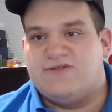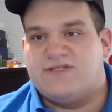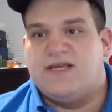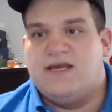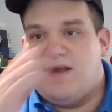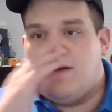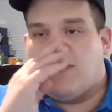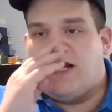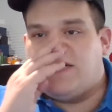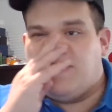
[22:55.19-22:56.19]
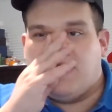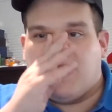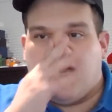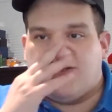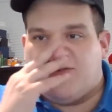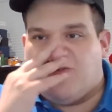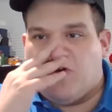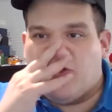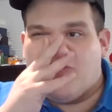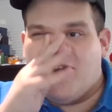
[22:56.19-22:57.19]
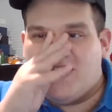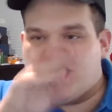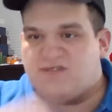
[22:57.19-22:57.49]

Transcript: notes, Reds beat the Cubs 4-3.